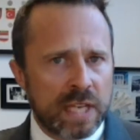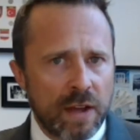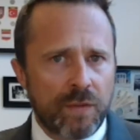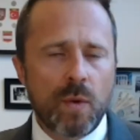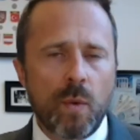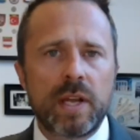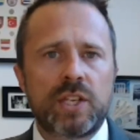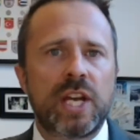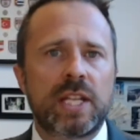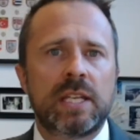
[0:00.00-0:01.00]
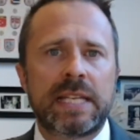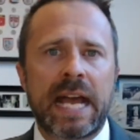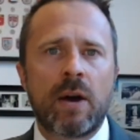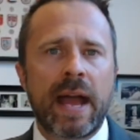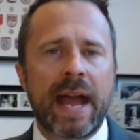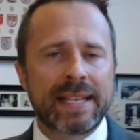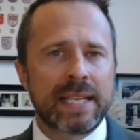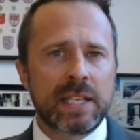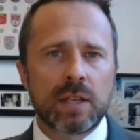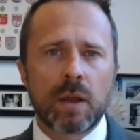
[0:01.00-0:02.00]
definitely want to check this out as
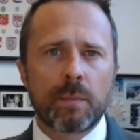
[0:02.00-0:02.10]
these